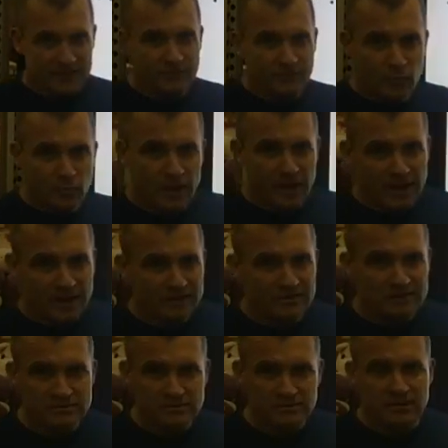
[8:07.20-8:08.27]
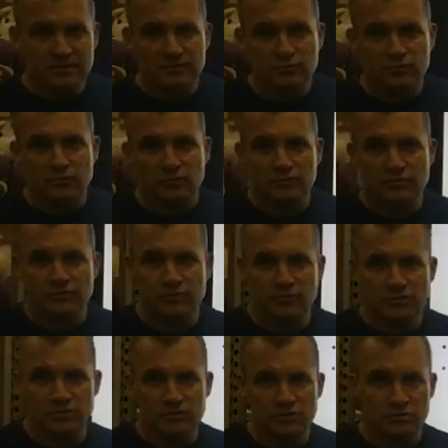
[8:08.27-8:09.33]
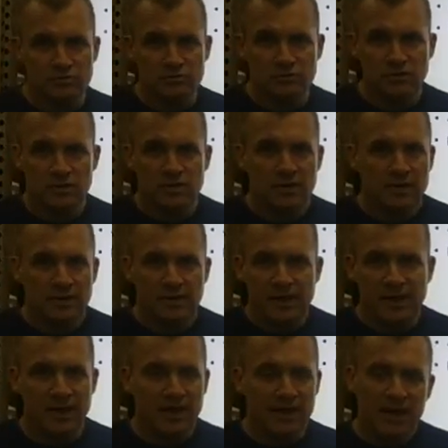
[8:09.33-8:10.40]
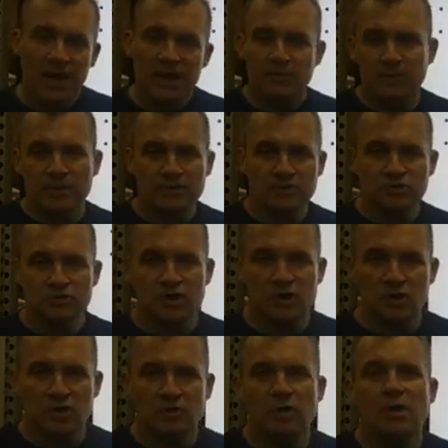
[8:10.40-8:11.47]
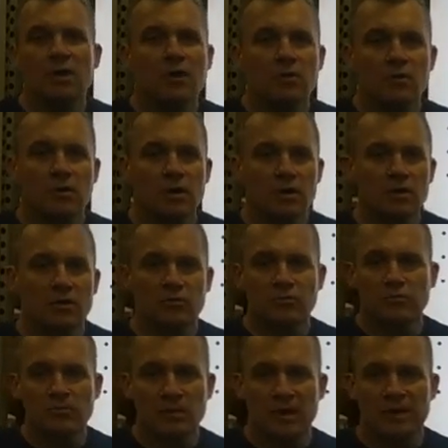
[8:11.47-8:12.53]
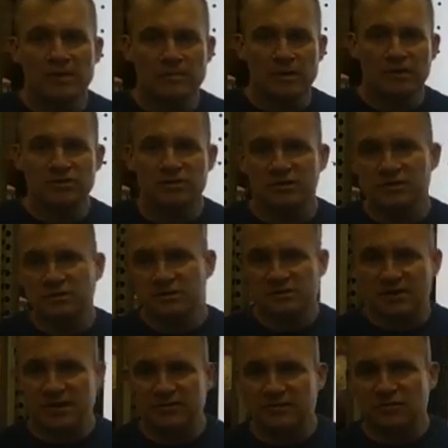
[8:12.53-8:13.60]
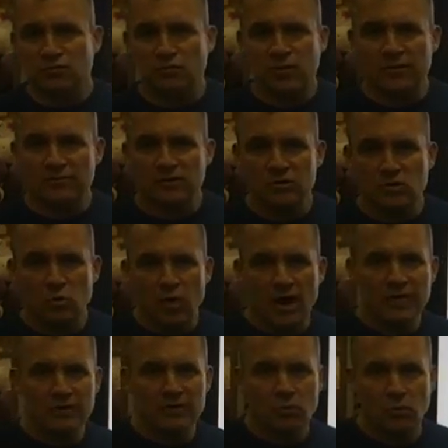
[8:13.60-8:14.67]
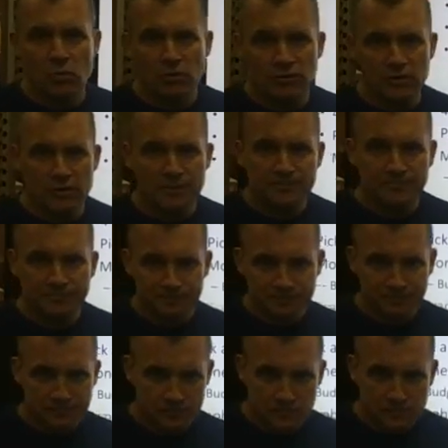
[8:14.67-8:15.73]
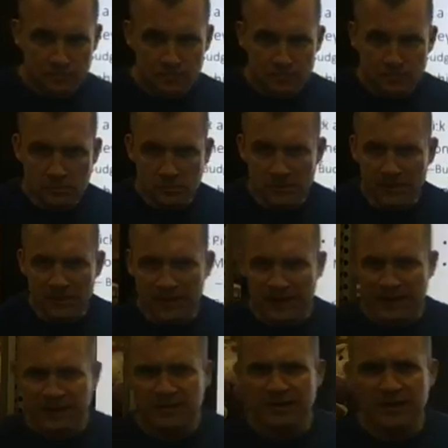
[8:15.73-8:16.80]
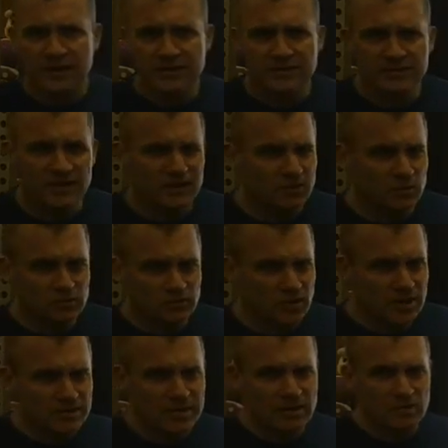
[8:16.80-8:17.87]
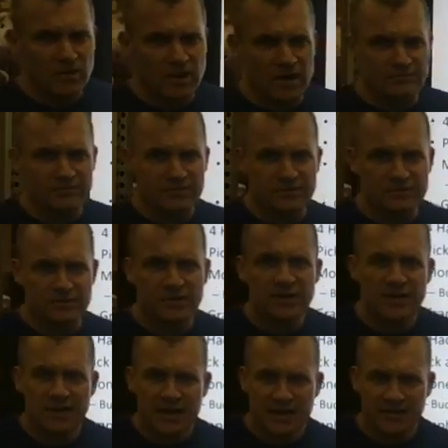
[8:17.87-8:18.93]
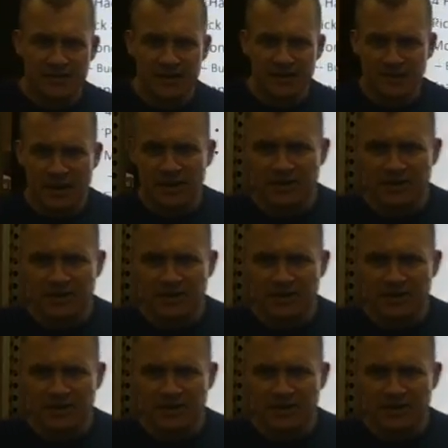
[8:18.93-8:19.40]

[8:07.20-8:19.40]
4 hacks, and the truths of trade shows. And how to pick a show. We're going to go through money, budgeting, savings, revenue, why they're worth it. And then talk about graphics, and then about